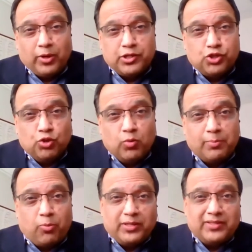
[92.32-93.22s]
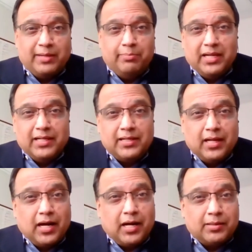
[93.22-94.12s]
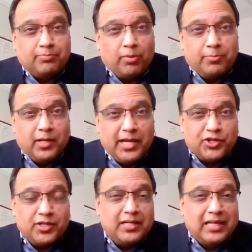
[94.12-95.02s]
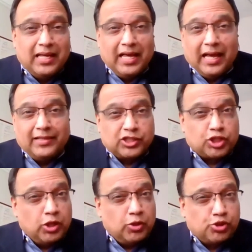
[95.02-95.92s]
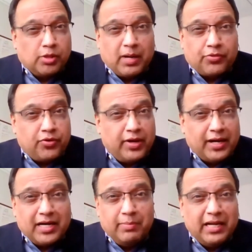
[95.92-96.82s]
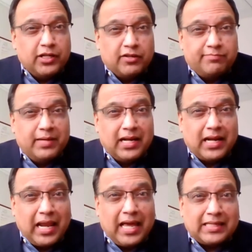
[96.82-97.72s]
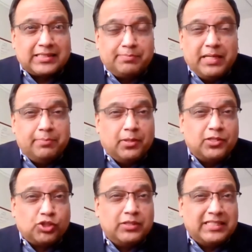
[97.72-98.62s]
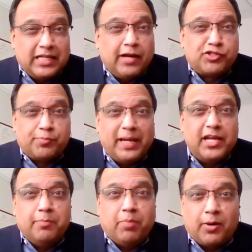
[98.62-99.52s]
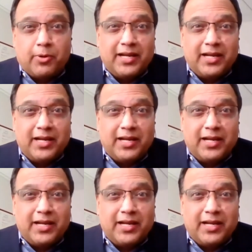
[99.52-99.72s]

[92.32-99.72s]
1.2, 1.3 billion population, and there's close to about 300 million of middle-class people. So there's enough spending